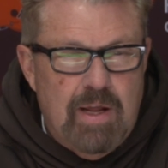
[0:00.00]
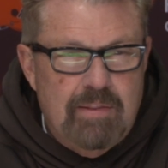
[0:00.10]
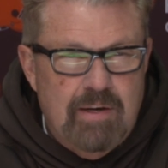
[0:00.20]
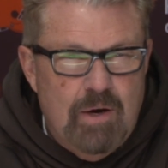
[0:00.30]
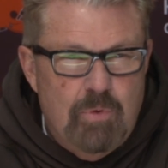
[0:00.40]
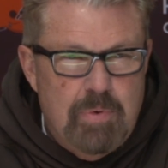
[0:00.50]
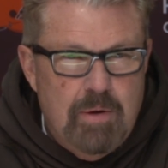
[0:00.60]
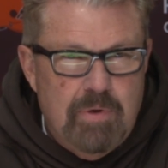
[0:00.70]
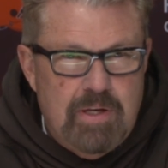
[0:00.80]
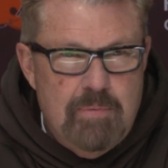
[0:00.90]
not that I would be
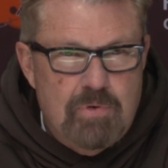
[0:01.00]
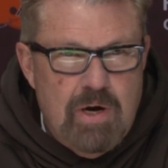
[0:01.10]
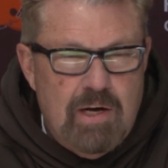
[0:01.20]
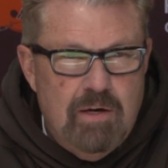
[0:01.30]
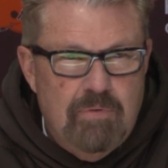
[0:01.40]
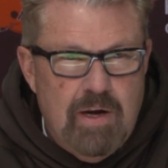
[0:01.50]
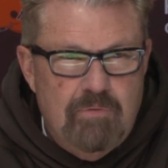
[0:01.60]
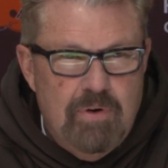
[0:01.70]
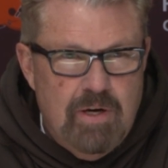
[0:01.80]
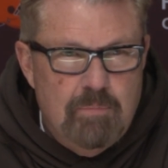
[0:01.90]
able to keep track of
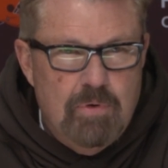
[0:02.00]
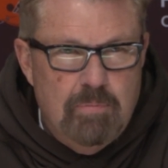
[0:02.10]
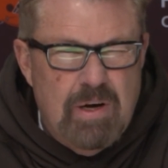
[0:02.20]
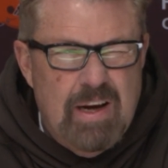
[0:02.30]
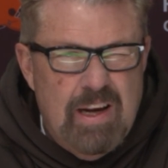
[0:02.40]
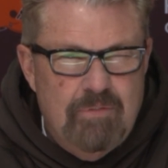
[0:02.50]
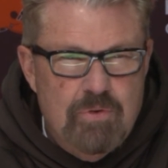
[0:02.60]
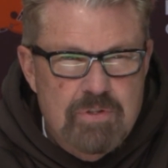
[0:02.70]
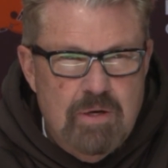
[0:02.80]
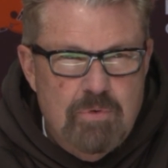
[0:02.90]
every number, but I have
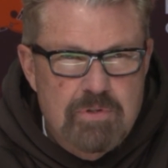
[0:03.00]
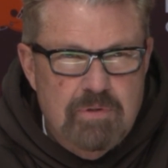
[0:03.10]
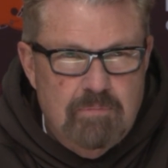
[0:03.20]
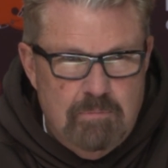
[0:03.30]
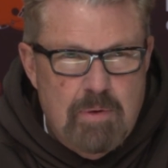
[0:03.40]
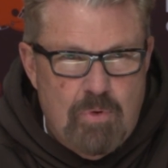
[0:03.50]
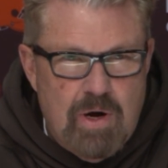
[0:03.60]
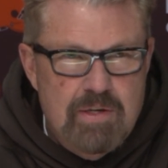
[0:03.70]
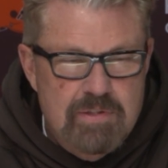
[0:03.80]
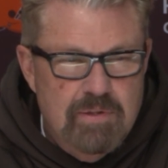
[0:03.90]
those numbers
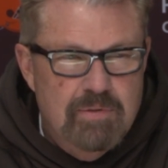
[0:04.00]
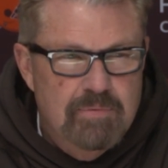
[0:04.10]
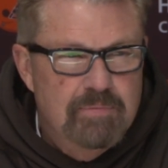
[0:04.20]
memorized.